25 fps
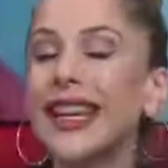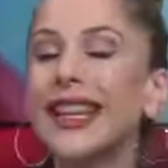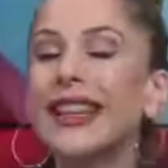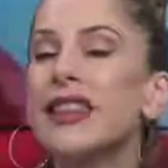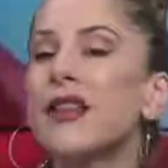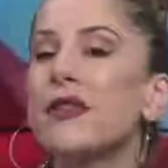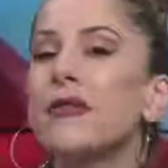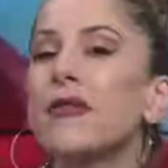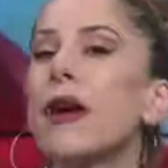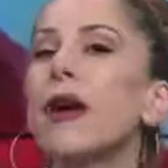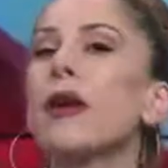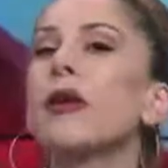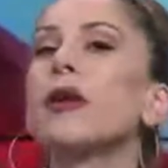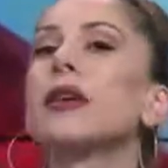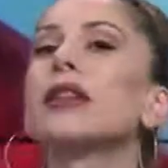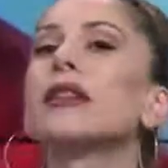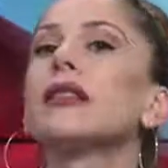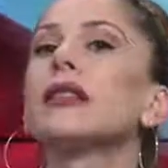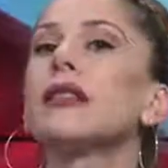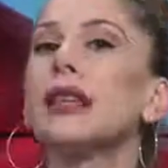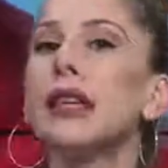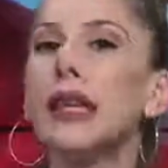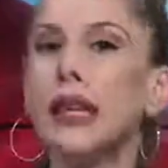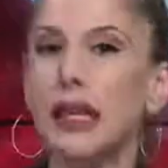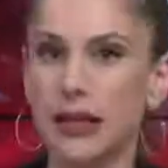in the very
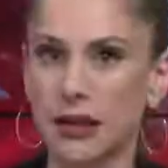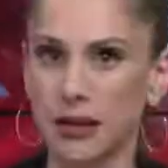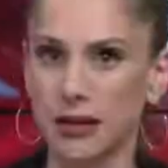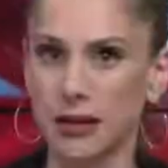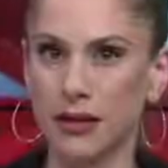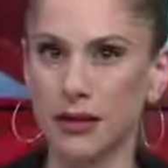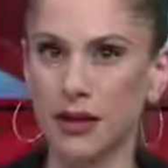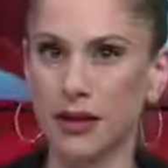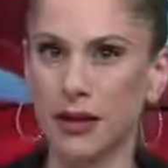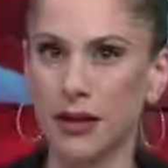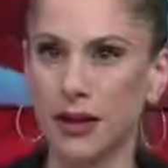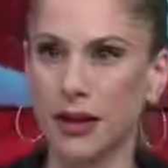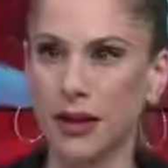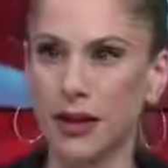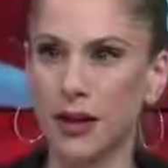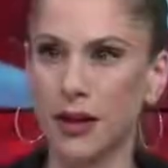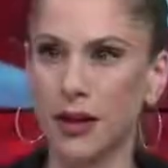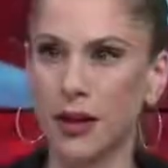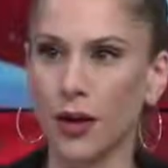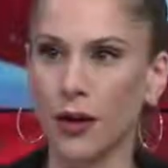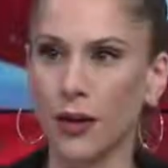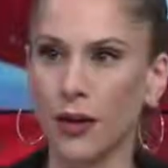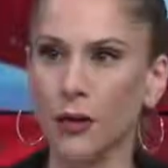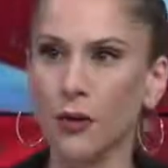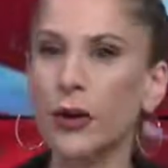least,
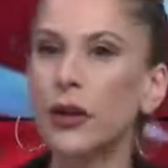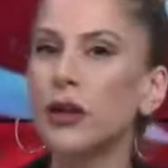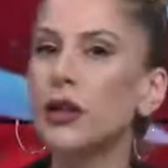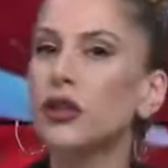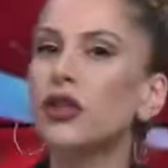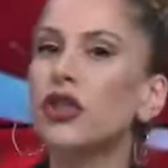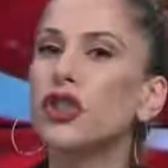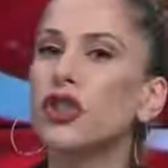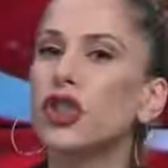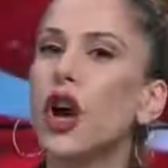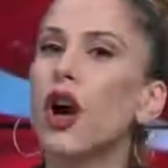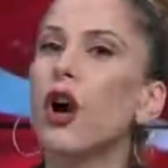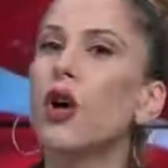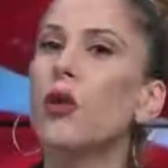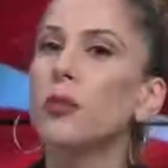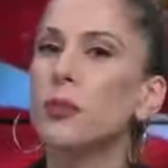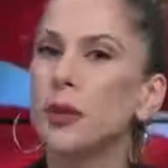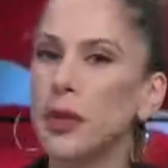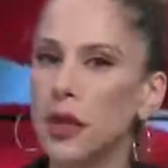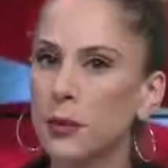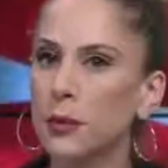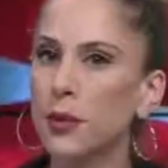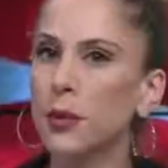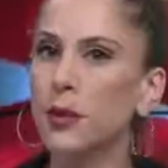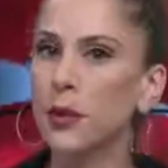really show
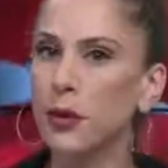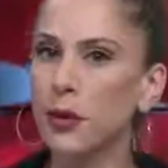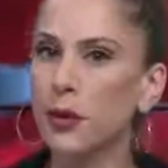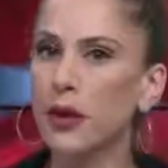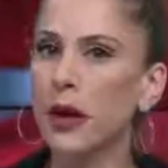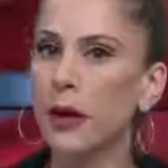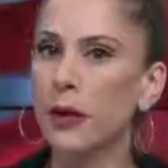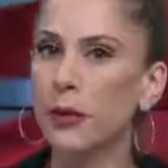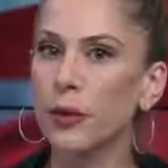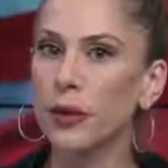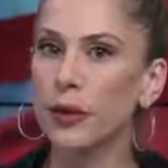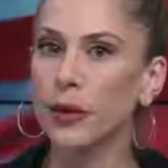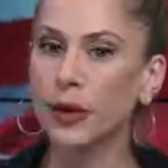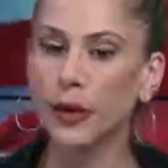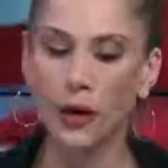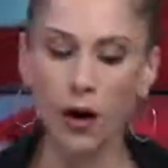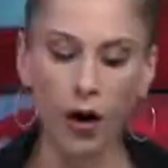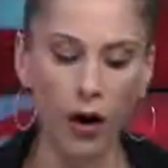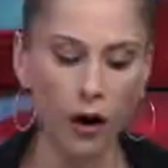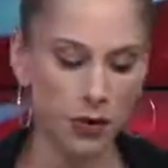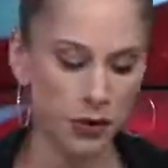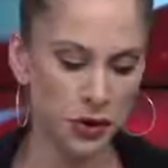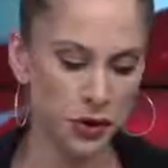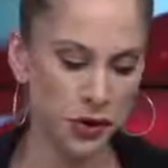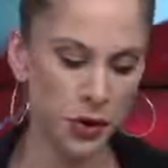people who they really
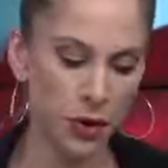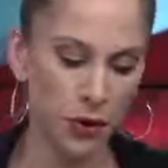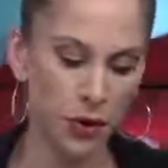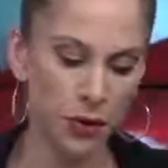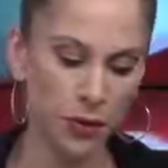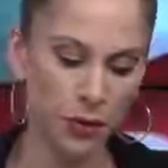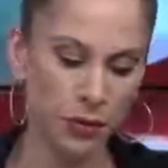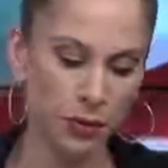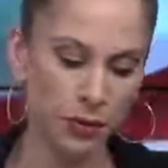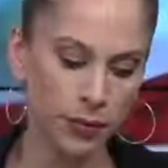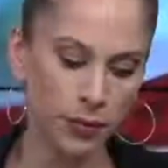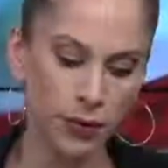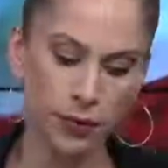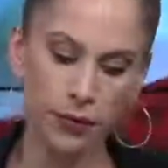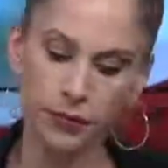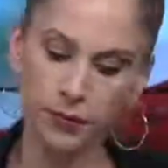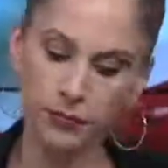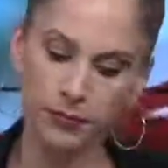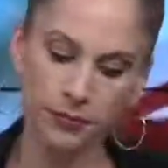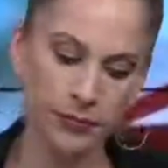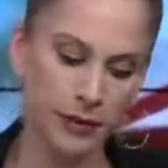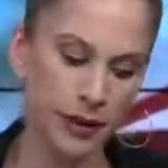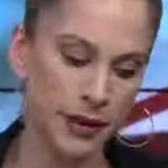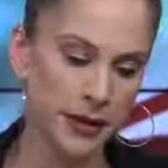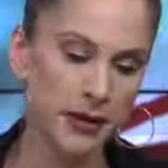are. So
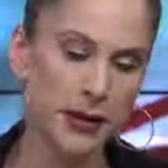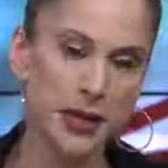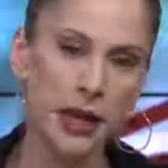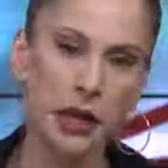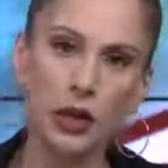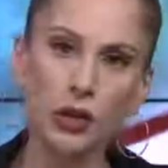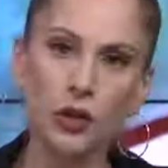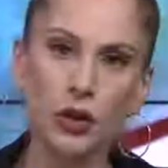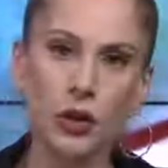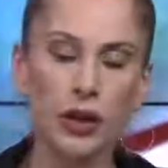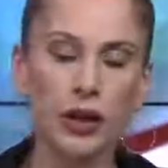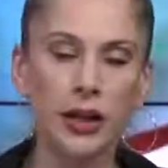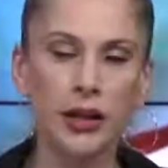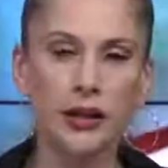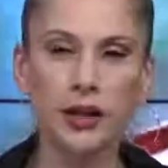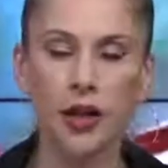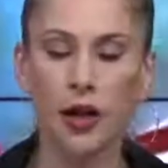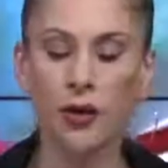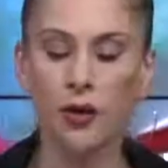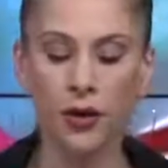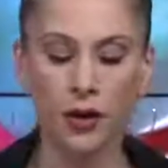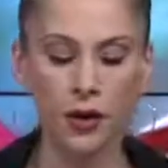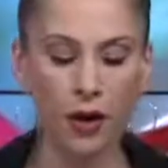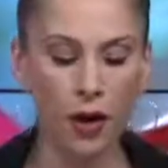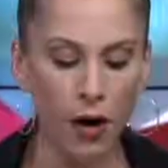let's take a look at
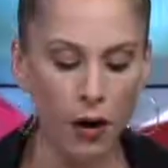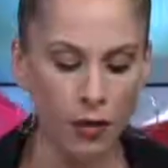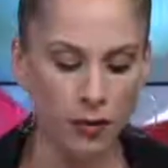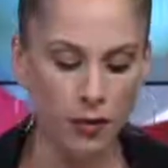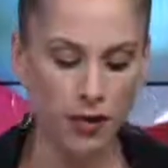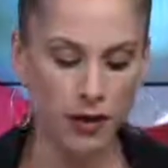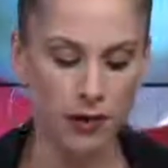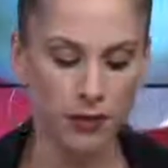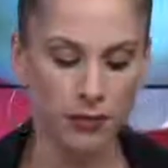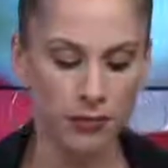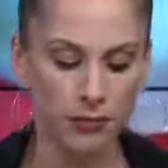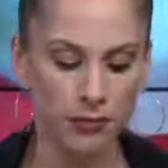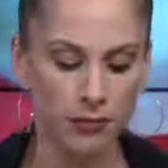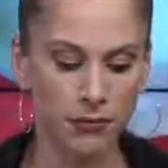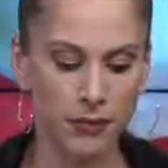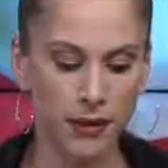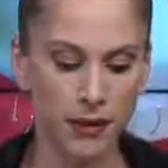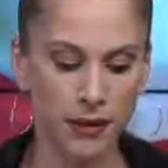Tucker Carlson.